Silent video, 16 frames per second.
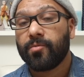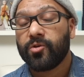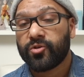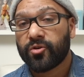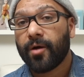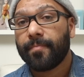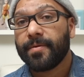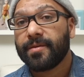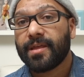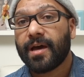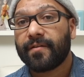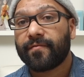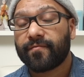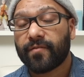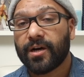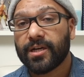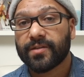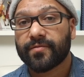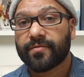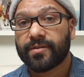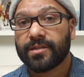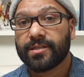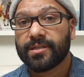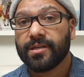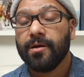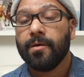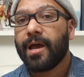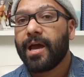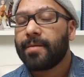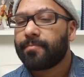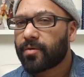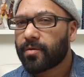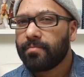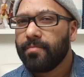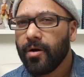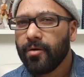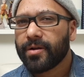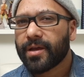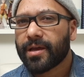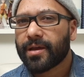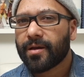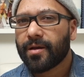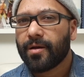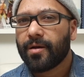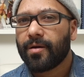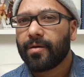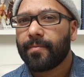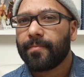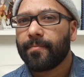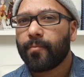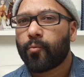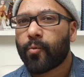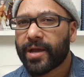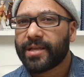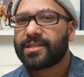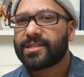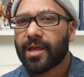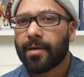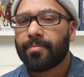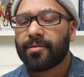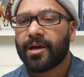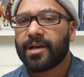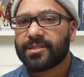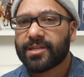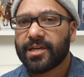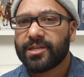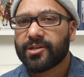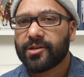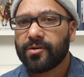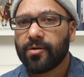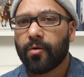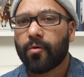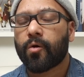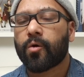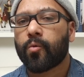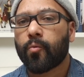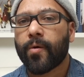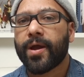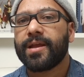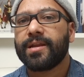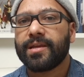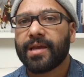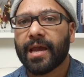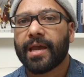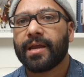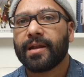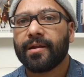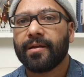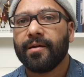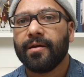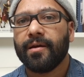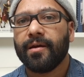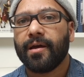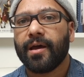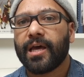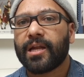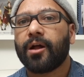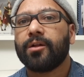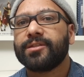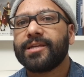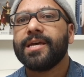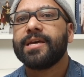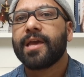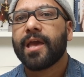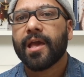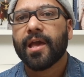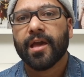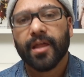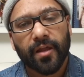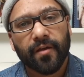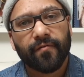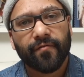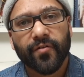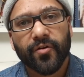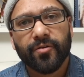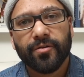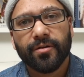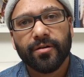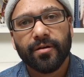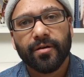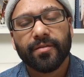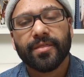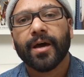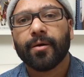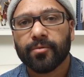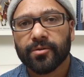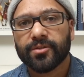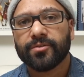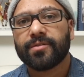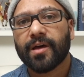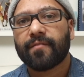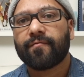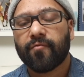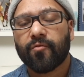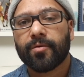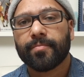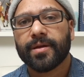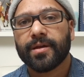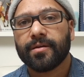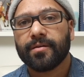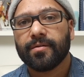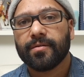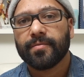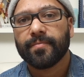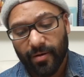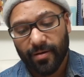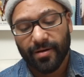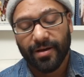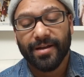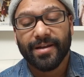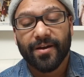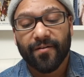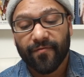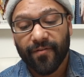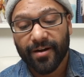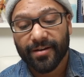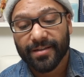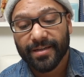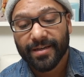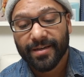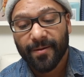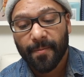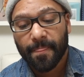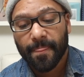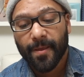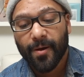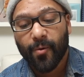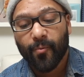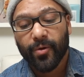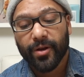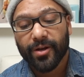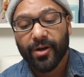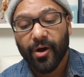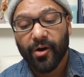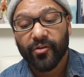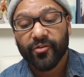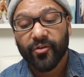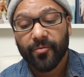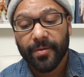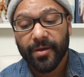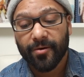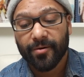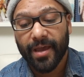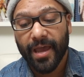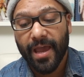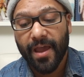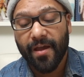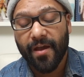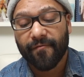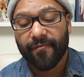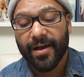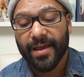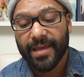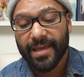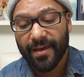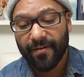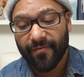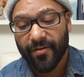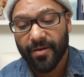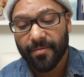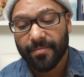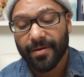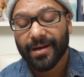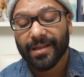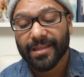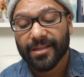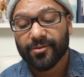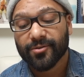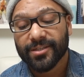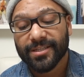dropping that phosphorus, and promoting weight stabilization or weight gain. And I'll take any food that will do that for me. Now finally, would it also be okay if I give him a little